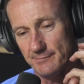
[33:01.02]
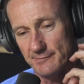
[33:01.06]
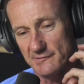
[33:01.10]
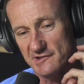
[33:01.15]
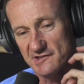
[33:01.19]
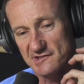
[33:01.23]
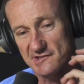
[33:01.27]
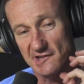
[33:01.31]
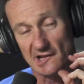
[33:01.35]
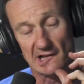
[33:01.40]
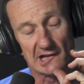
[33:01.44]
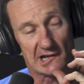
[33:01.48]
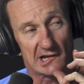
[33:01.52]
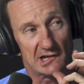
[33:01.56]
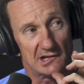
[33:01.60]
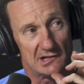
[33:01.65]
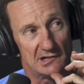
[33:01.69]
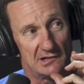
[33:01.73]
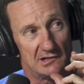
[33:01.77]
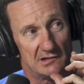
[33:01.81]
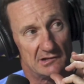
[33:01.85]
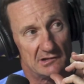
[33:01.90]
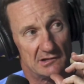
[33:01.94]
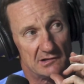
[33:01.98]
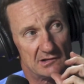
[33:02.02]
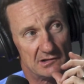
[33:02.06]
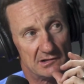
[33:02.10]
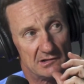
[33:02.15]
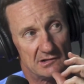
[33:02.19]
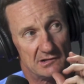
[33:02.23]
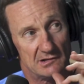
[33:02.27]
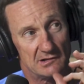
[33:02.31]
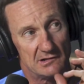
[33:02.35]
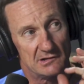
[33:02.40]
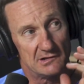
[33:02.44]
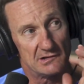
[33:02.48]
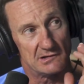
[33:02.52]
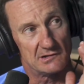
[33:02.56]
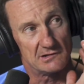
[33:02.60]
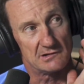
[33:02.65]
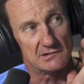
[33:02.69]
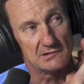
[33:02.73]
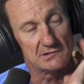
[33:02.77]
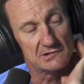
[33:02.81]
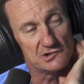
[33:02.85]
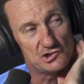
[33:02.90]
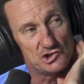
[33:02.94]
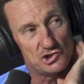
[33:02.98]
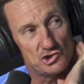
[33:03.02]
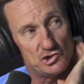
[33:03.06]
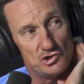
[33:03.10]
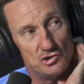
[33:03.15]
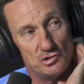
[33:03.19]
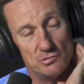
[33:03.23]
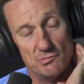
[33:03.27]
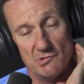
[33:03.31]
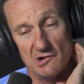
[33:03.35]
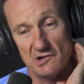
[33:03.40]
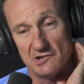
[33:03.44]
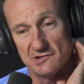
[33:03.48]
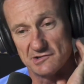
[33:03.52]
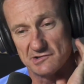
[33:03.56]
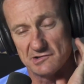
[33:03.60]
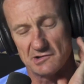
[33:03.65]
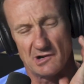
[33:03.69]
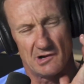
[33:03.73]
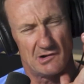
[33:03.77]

silicon tumours.